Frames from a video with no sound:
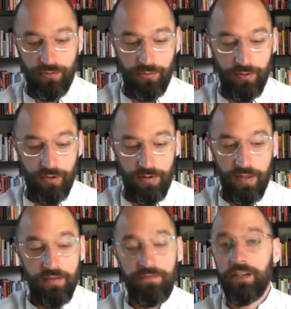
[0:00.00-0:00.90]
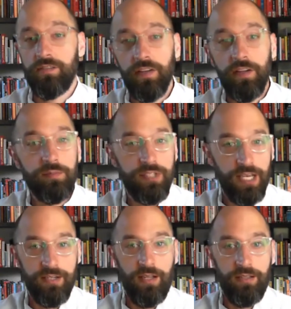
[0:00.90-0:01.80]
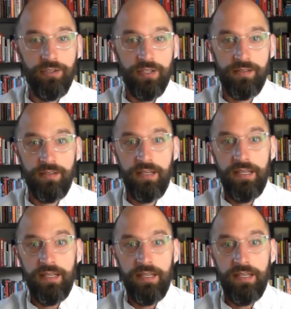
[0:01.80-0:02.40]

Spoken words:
or fixed film technologies